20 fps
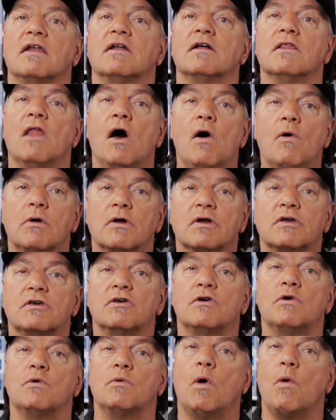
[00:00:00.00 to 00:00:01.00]
a lower
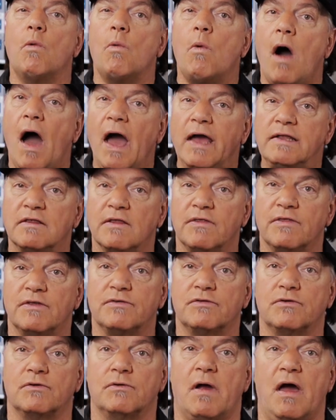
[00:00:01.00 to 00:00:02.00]
Q will widen the
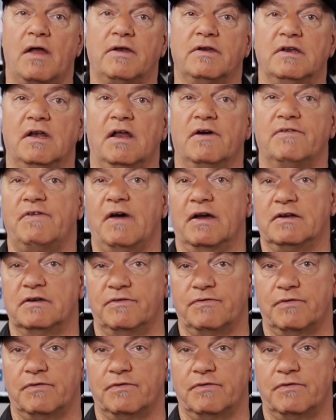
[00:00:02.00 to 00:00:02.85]
surrounding affected